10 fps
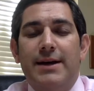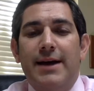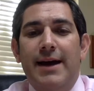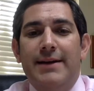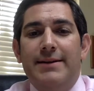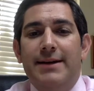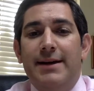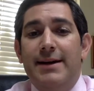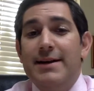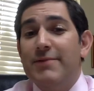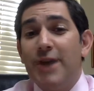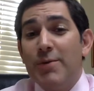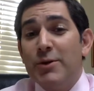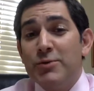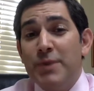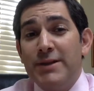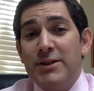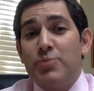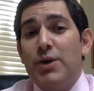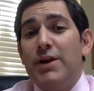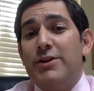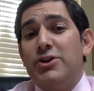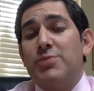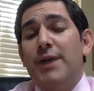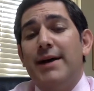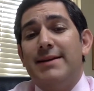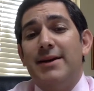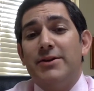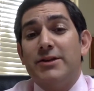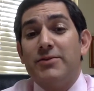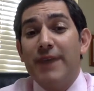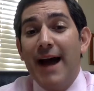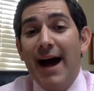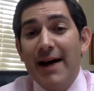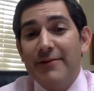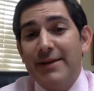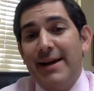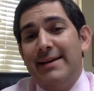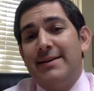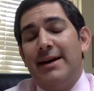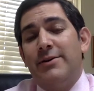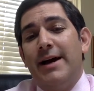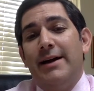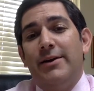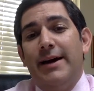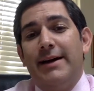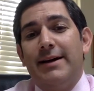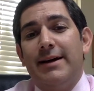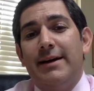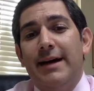And even our most basic prayer, the Shema, tells us, V'ahavta et Adonai Elohecha.